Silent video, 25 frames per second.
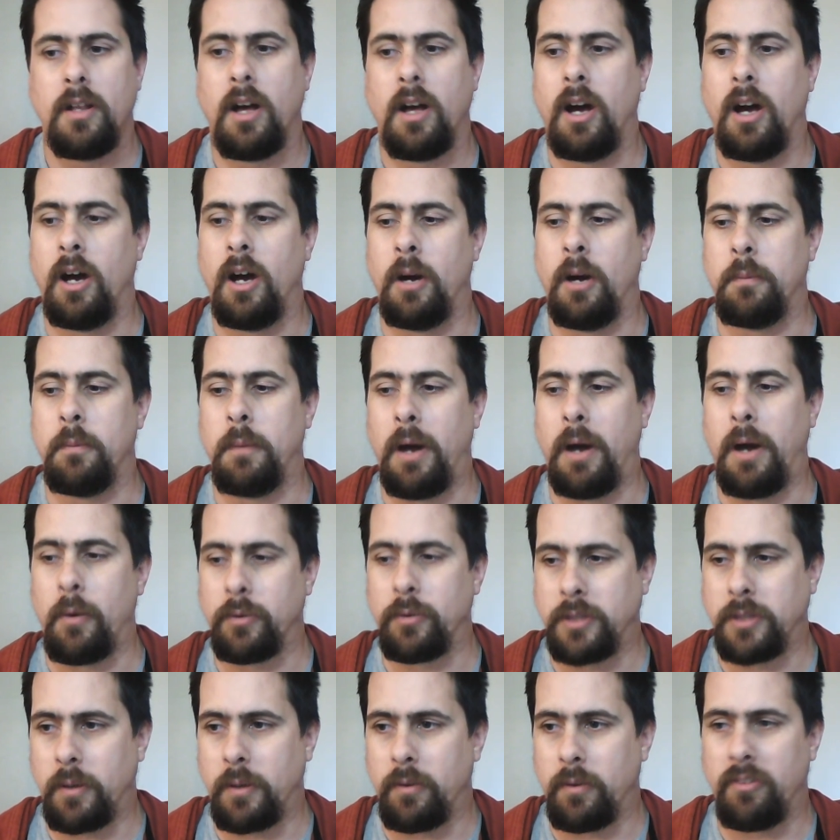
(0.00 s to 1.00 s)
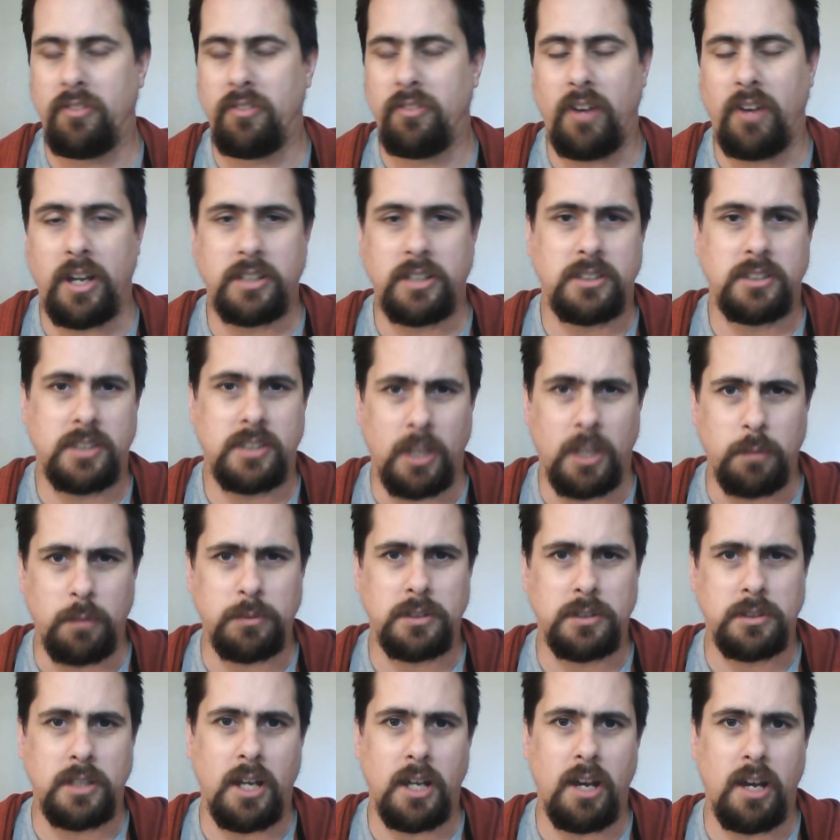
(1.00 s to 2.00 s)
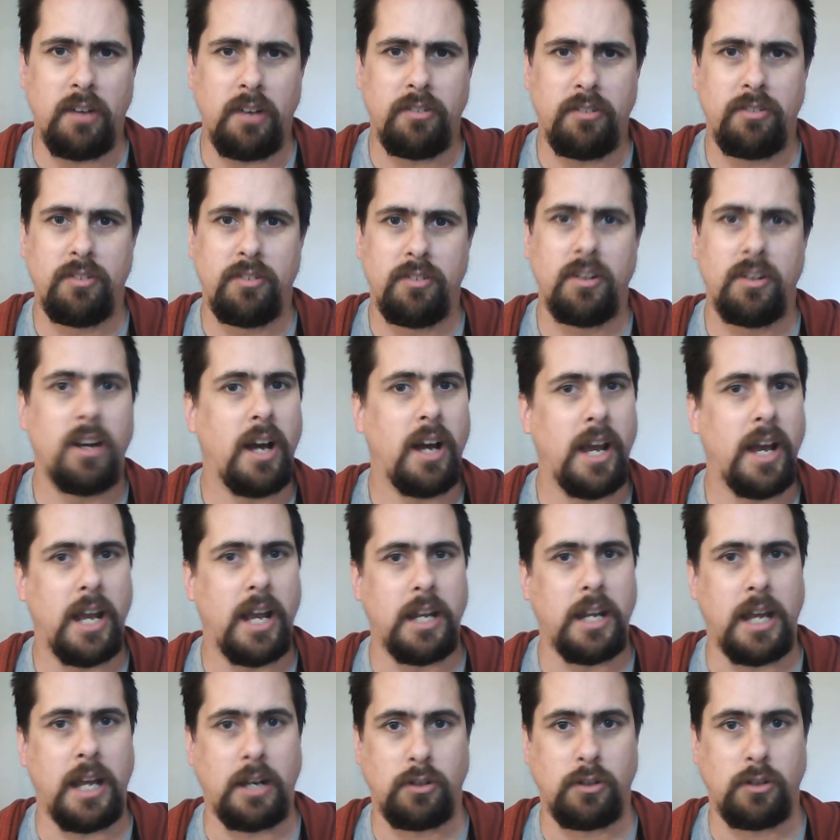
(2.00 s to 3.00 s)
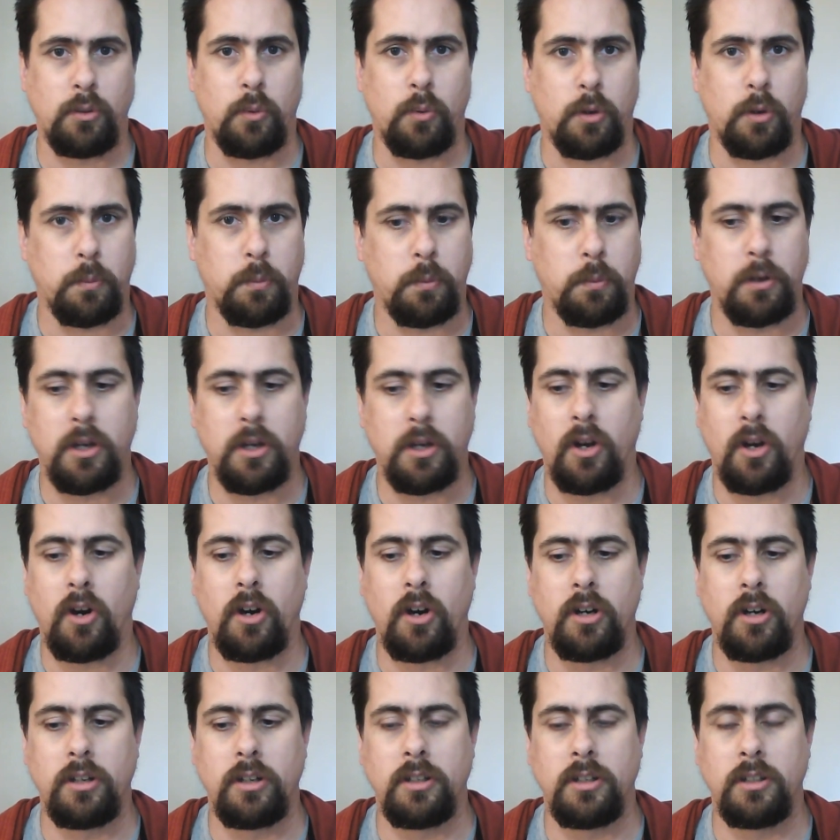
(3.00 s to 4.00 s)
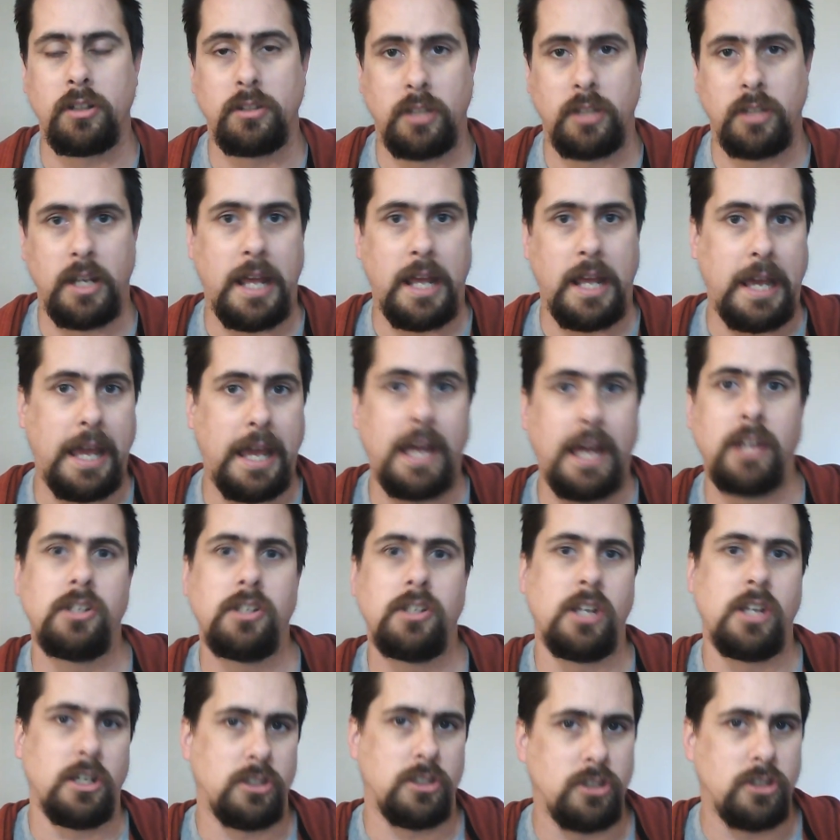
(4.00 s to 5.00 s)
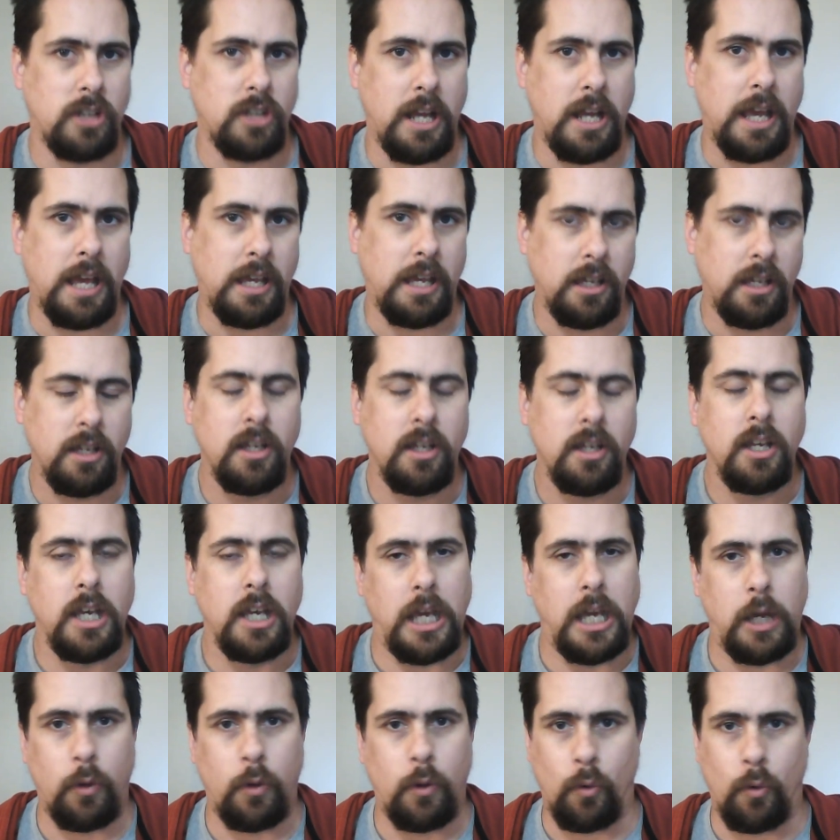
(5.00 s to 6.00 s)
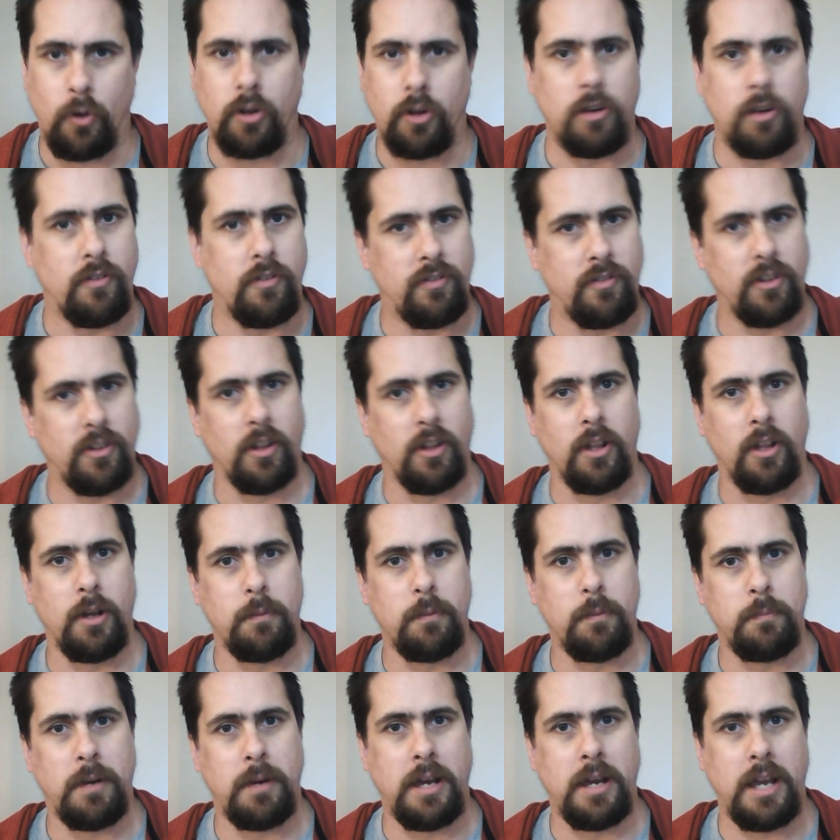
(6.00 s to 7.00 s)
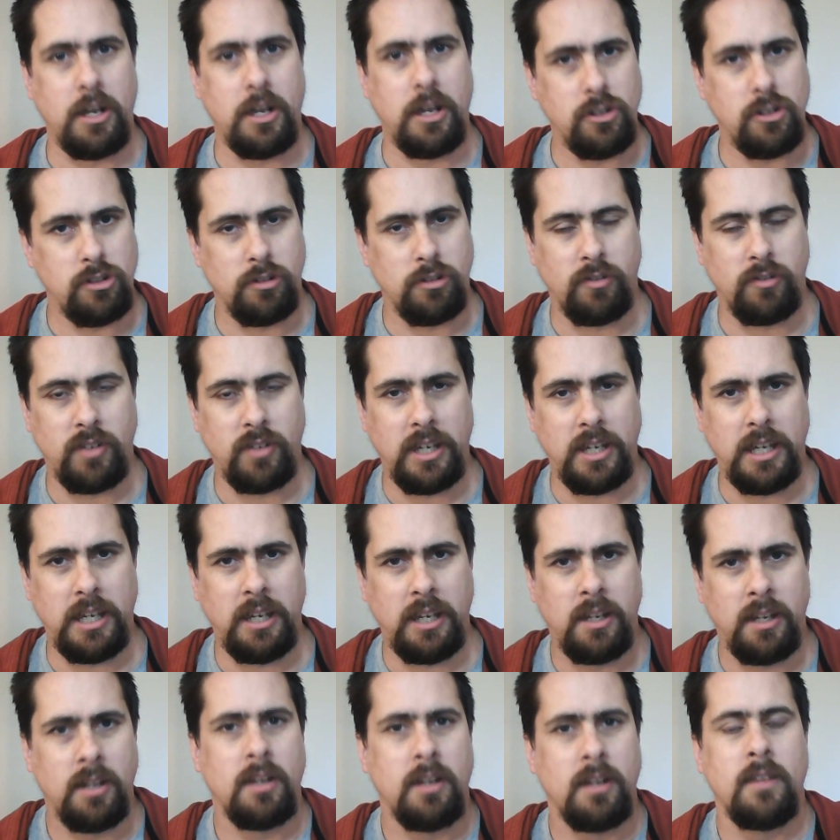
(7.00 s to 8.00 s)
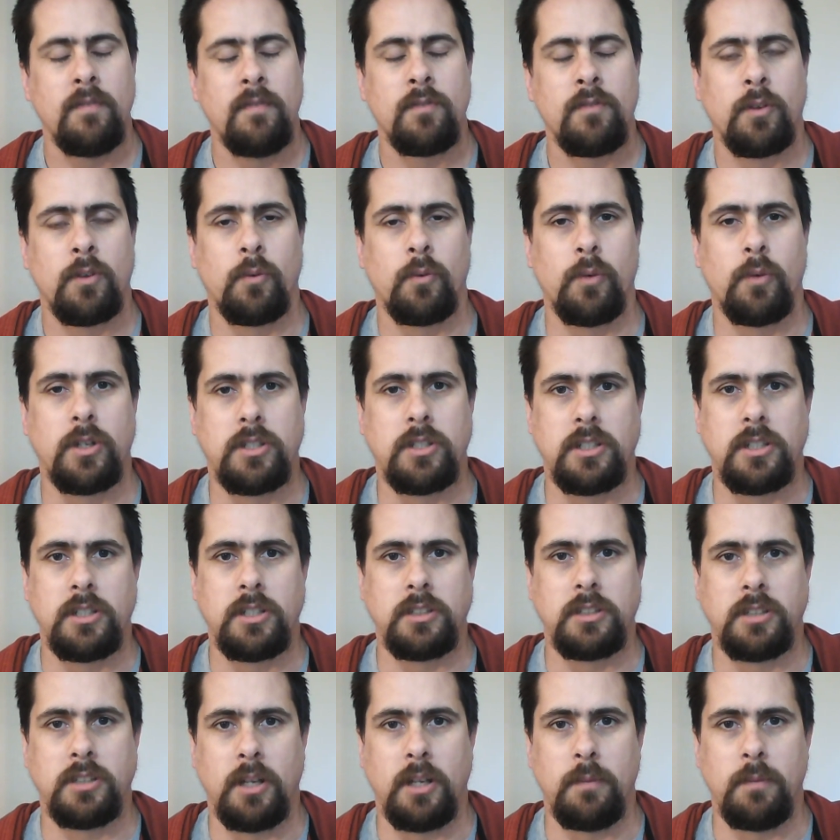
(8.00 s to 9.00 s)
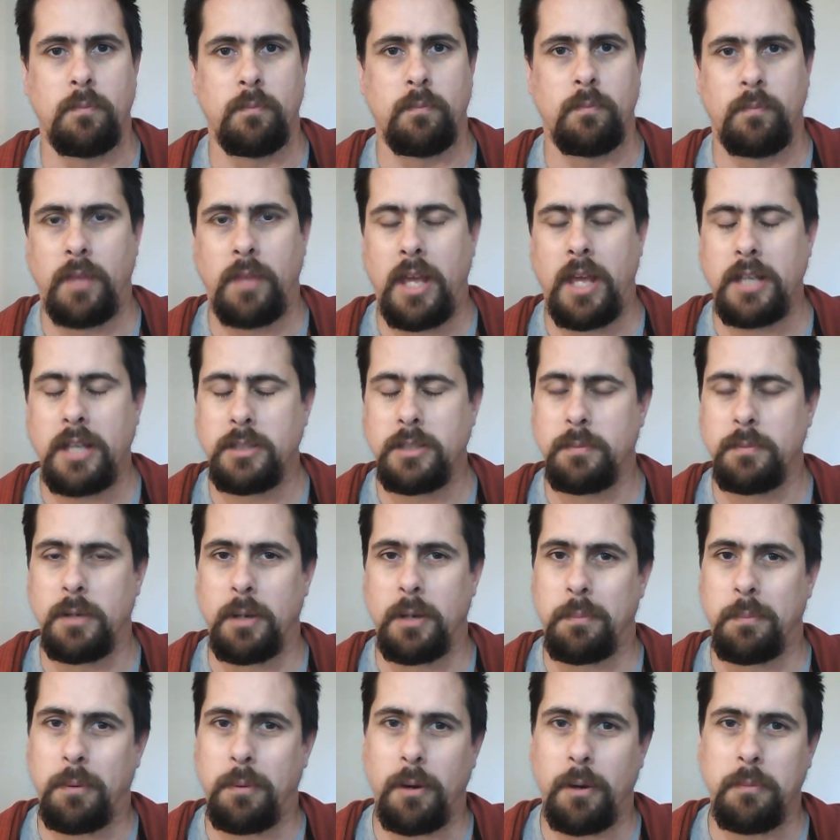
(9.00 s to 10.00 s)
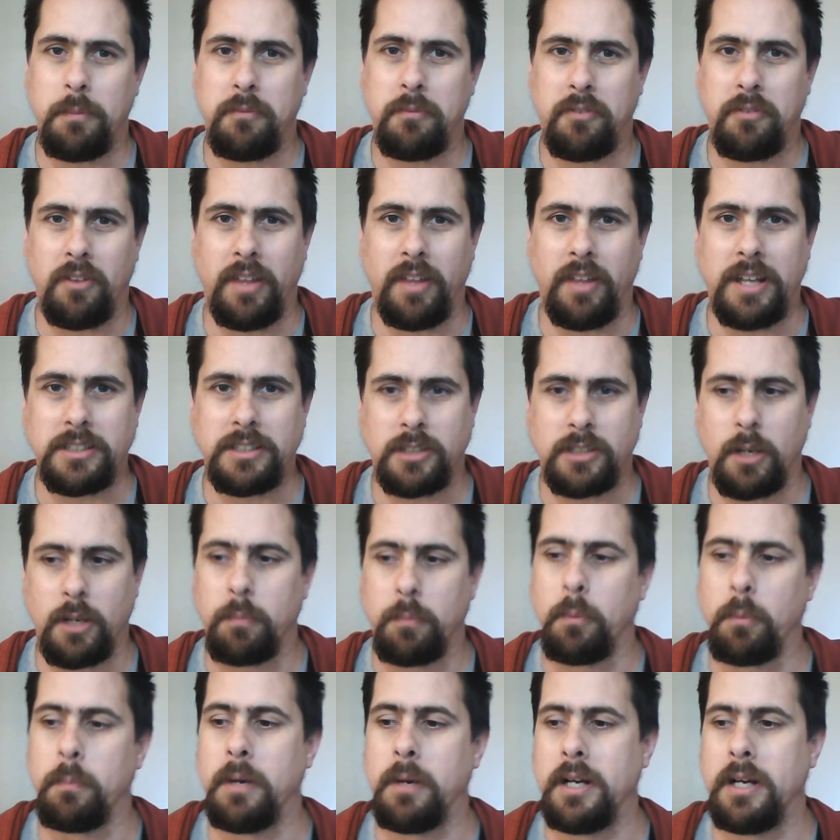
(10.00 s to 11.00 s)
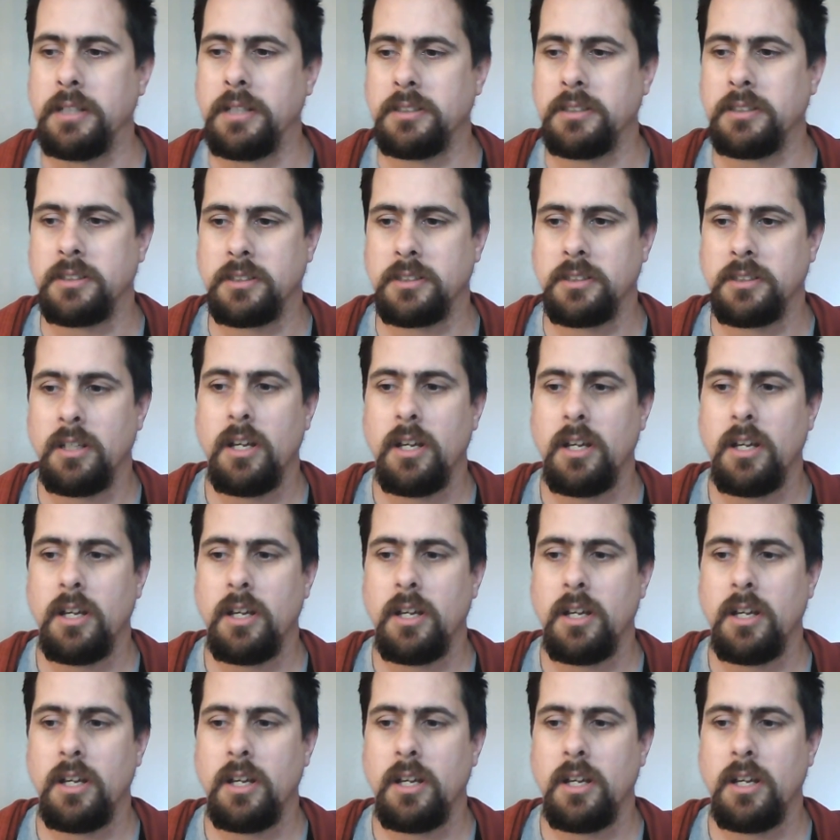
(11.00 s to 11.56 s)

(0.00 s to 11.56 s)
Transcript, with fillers: Um, I was able to find some stuff. I had to actually work pretty hard today and yesterday in order to fill up my SUV, which is um, hasn't been a problem for the last couple months,